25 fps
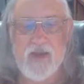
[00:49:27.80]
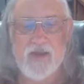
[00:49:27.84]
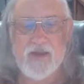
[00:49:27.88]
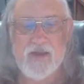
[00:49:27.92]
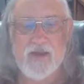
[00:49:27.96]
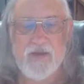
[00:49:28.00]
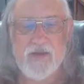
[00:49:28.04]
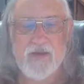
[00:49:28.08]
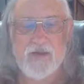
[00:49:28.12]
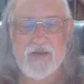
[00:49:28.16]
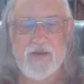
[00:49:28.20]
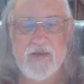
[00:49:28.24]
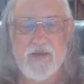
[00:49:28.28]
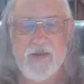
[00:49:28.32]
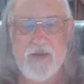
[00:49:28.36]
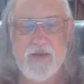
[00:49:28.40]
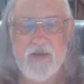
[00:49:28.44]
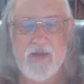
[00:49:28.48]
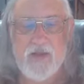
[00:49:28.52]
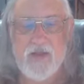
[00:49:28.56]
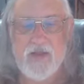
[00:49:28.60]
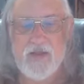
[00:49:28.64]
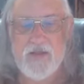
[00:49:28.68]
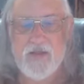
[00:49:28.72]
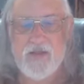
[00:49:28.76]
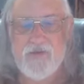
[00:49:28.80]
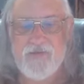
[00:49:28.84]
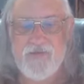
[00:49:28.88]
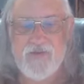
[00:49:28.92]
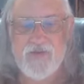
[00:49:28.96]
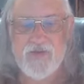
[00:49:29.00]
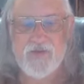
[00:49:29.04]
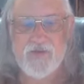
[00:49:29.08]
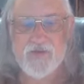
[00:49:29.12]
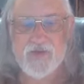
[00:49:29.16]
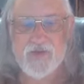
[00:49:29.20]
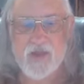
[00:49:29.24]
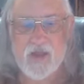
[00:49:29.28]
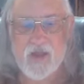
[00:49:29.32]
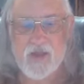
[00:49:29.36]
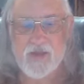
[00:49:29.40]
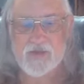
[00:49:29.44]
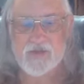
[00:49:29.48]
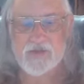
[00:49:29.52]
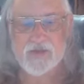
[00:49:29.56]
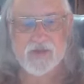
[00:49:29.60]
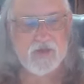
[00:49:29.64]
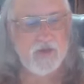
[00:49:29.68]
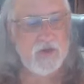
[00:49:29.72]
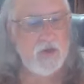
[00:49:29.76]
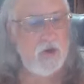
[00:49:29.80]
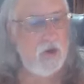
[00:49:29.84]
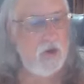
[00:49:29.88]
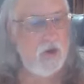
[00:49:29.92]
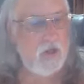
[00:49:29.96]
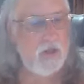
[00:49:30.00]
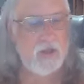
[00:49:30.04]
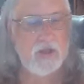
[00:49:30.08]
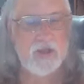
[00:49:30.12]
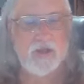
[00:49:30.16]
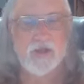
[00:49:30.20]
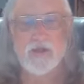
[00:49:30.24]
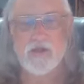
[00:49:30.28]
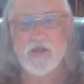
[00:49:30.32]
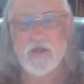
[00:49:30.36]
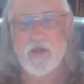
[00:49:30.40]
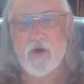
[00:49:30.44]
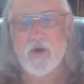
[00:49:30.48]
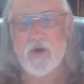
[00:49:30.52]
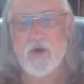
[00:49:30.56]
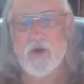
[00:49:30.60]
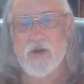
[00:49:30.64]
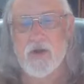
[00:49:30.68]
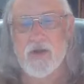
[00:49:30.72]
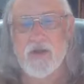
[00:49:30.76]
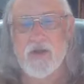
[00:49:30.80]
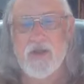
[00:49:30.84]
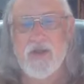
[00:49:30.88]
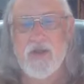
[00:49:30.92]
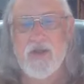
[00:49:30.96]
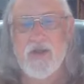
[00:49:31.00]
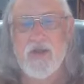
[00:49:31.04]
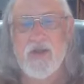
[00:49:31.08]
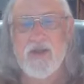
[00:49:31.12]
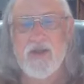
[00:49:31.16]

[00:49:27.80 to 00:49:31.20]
And then if you would like to call in, Lori